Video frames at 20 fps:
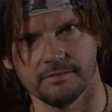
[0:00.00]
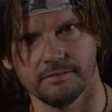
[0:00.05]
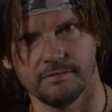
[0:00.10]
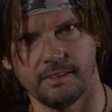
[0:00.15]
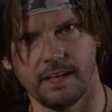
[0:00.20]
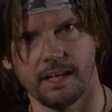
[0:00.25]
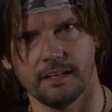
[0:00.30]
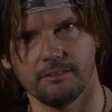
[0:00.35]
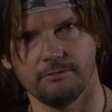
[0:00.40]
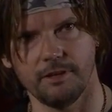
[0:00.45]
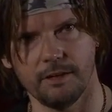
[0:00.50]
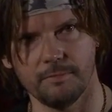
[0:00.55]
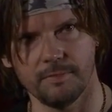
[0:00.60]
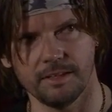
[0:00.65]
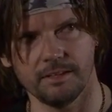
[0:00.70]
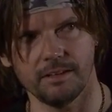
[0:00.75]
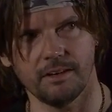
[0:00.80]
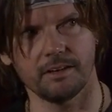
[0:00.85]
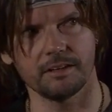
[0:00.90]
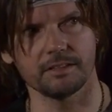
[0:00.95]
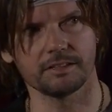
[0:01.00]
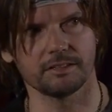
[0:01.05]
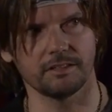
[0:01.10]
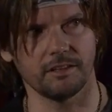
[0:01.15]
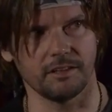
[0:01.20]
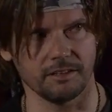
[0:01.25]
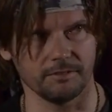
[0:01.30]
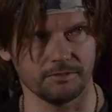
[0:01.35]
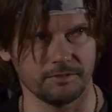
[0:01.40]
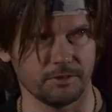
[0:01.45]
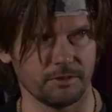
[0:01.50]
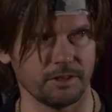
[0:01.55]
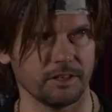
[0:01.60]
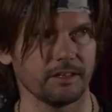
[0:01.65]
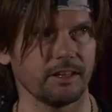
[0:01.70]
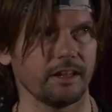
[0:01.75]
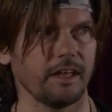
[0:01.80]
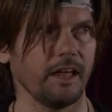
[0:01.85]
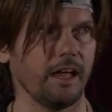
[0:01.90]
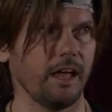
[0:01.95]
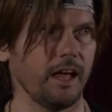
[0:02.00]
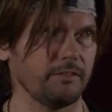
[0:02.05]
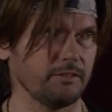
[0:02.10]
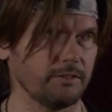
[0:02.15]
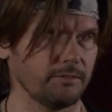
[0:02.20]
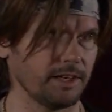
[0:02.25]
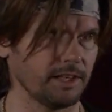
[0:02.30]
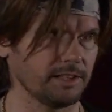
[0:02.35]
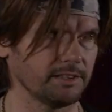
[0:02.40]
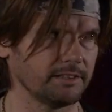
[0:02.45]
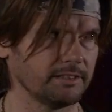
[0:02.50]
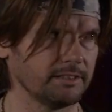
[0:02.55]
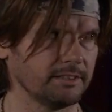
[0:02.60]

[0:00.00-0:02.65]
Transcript: And women are starved for it everywhere.